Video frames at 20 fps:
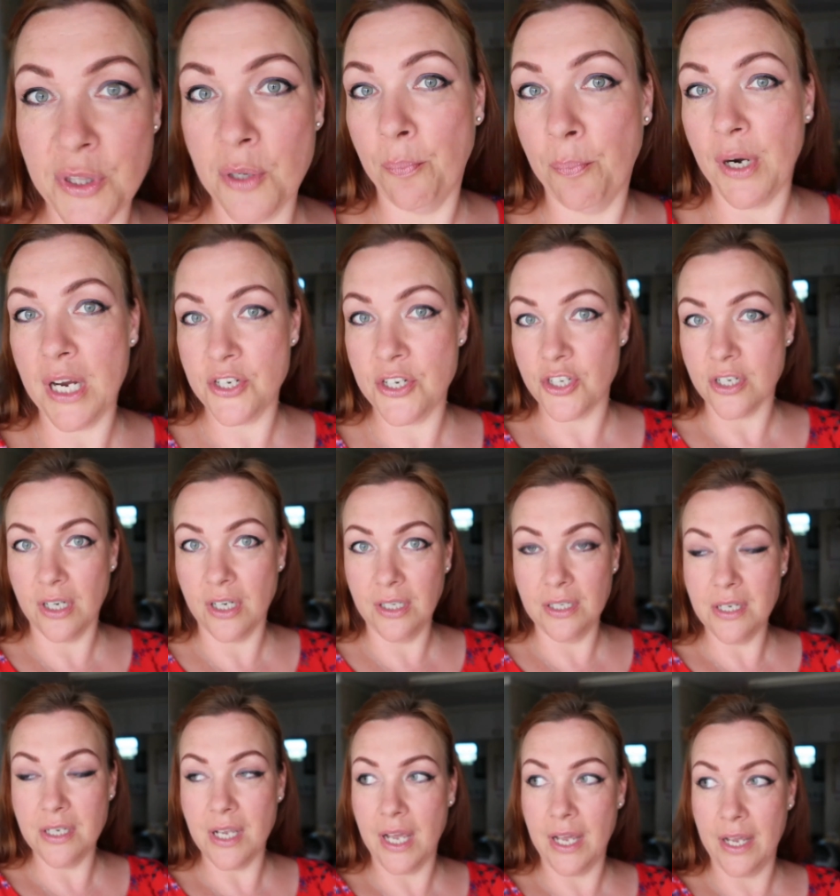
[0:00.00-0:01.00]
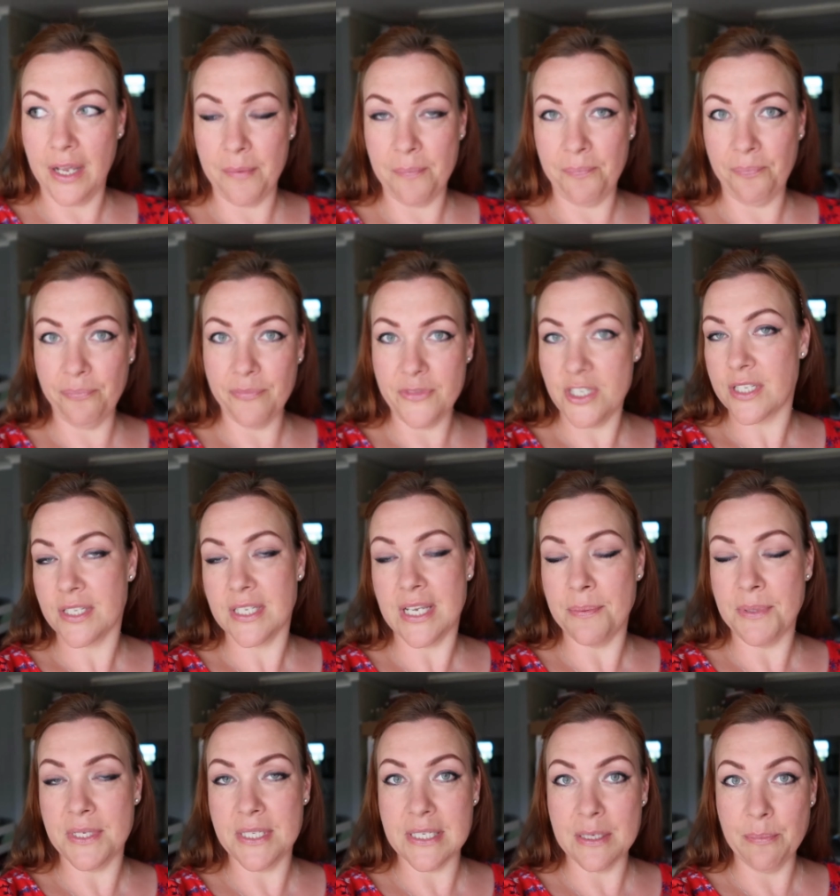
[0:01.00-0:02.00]
with a brush on. Um, just
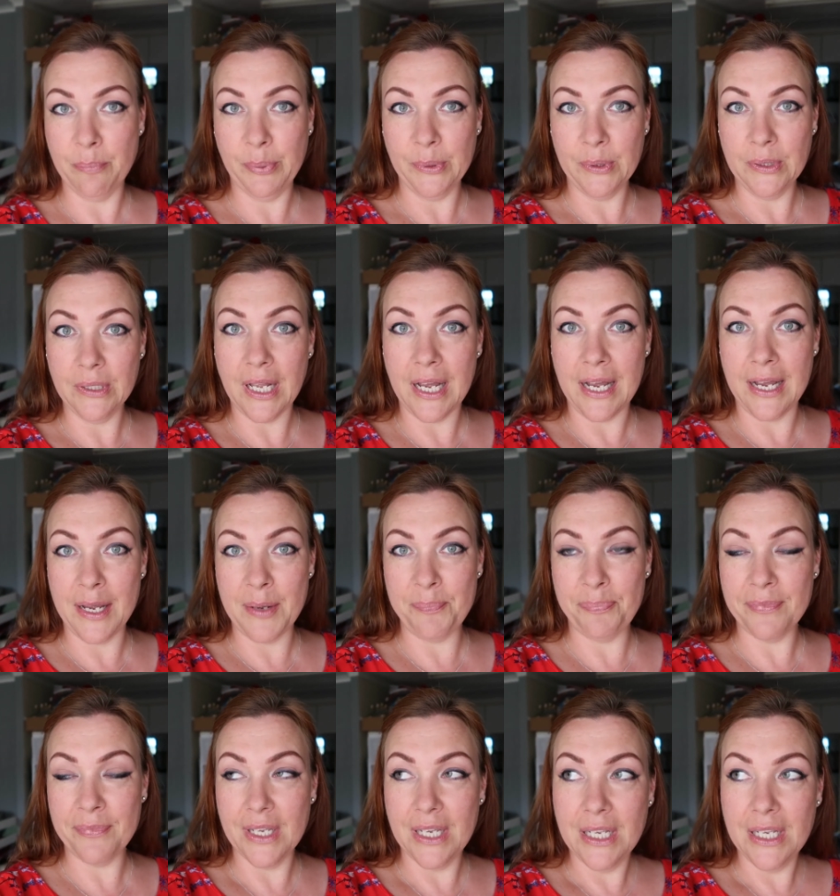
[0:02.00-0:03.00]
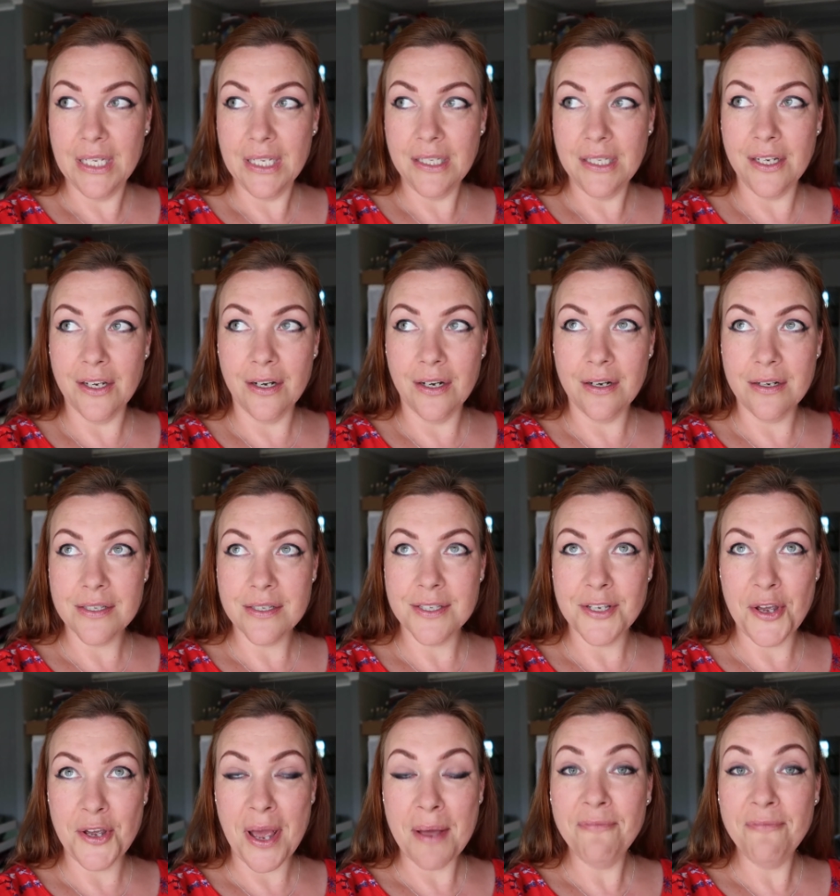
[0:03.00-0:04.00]
kept it simple. Um, yeah,
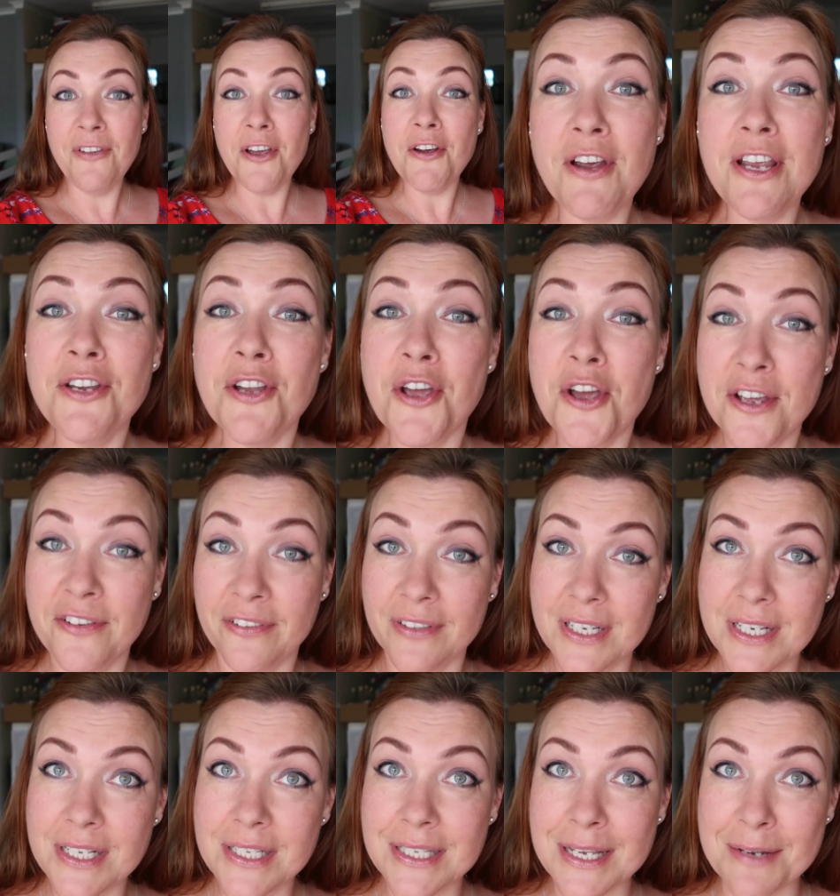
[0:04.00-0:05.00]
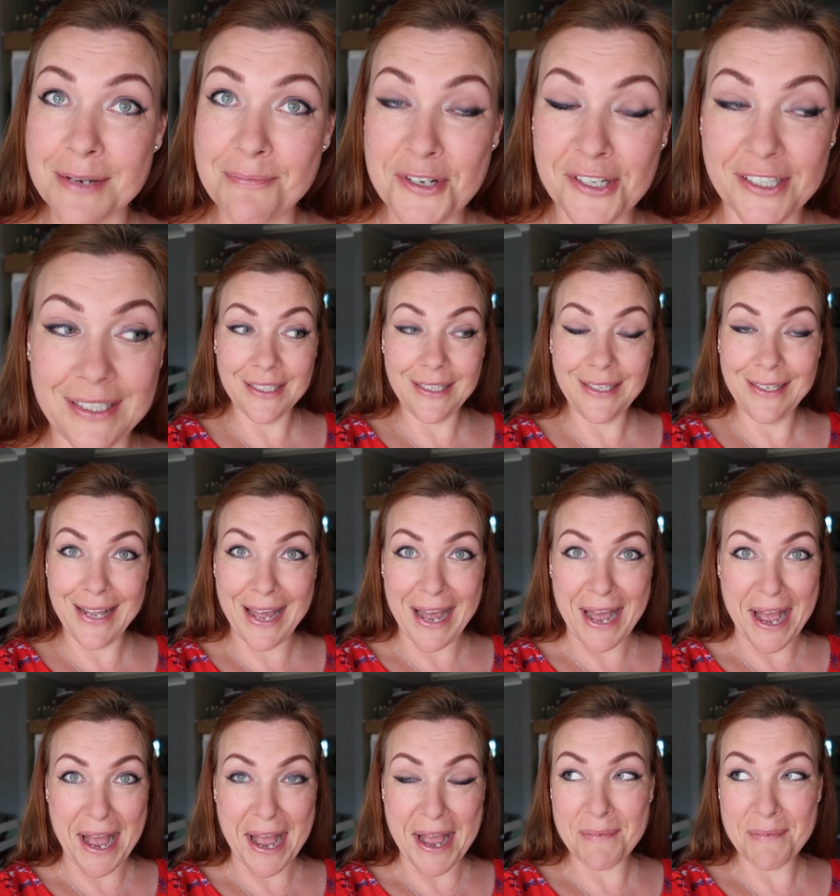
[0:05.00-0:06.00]
so I'm very nervous. I'm not gonna
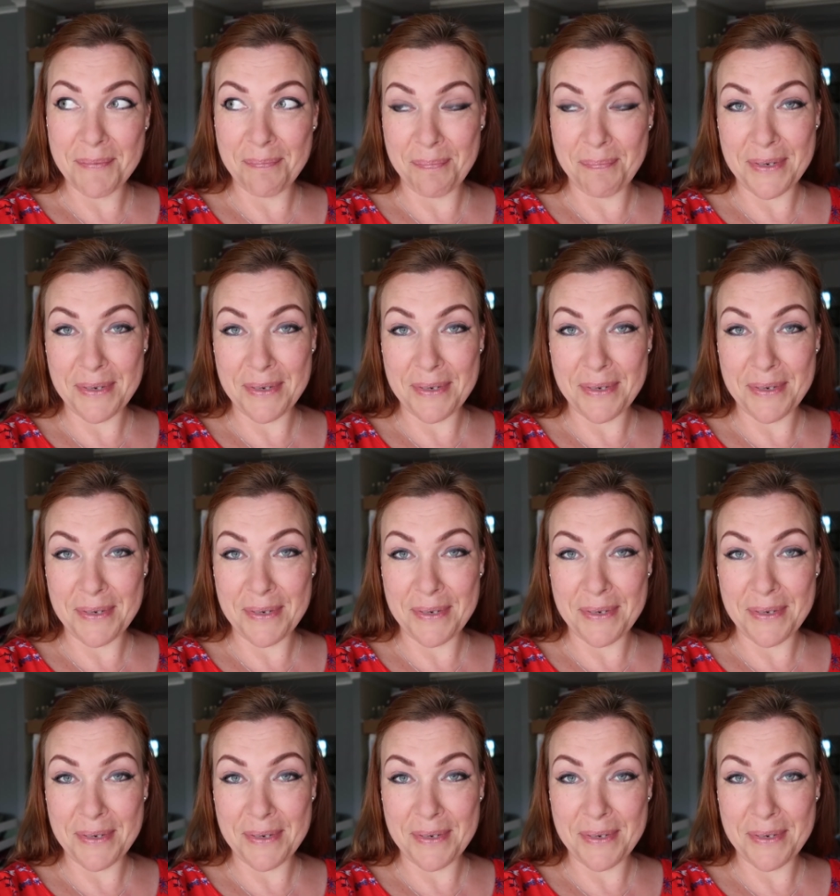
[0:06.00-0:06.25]
lie. I'm a